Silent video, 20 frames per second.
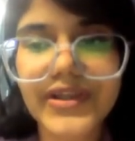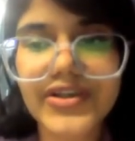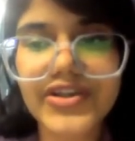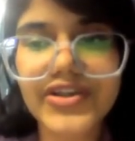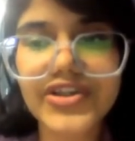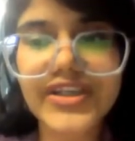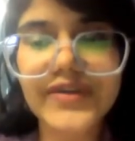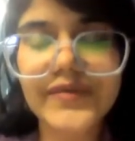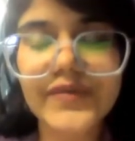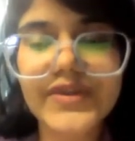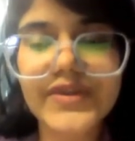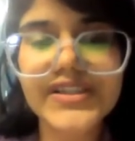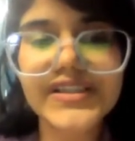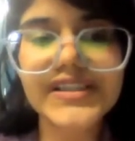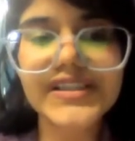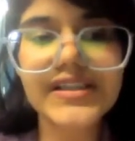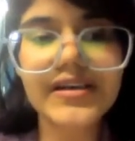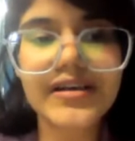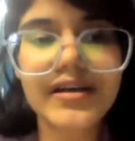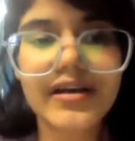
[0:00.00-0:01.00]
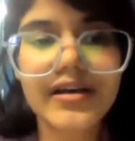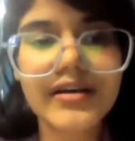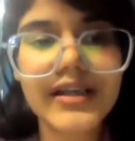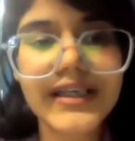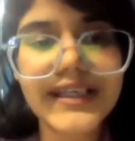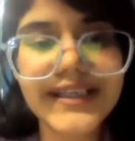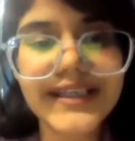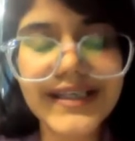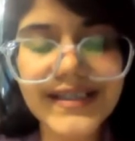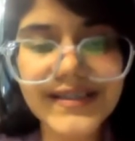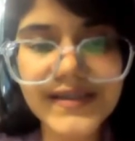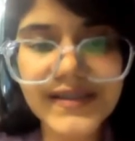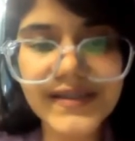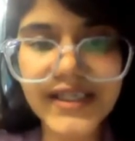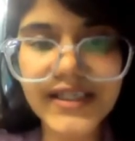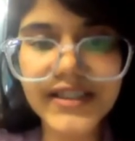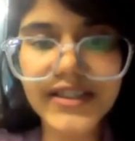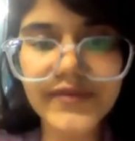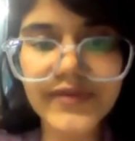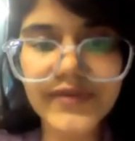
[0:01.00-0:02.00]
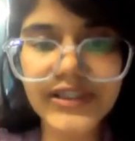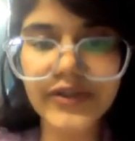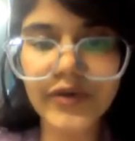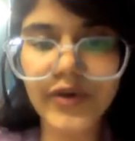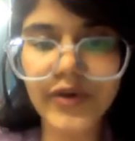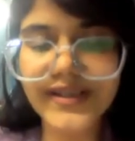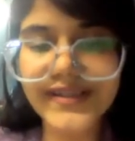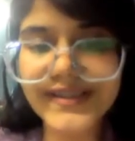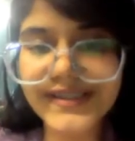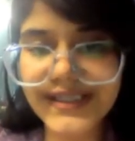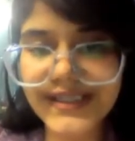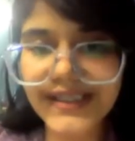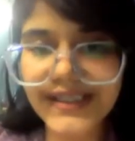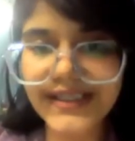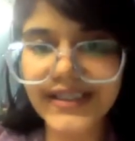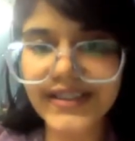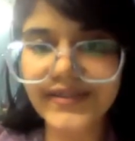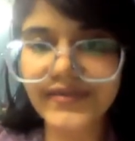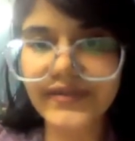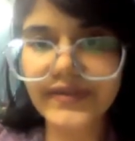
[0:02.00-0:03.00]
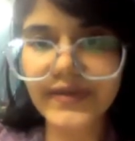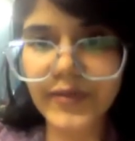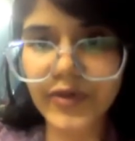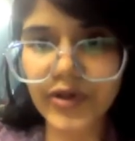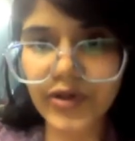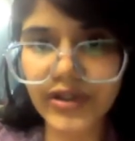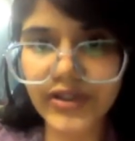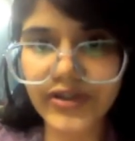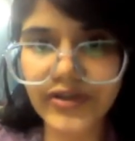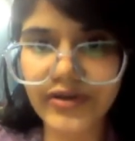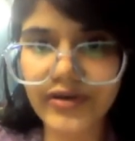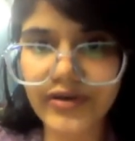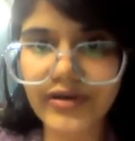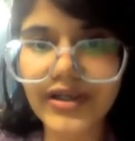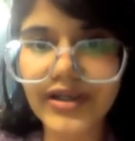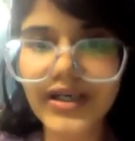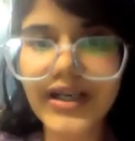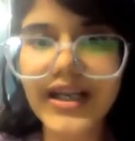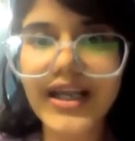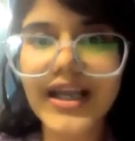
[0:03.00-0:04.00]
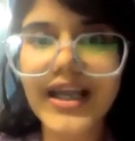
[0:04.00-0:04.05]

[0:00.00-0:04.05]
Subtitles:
She was earlier associated with Lawyers Collective, if I'm not wrong.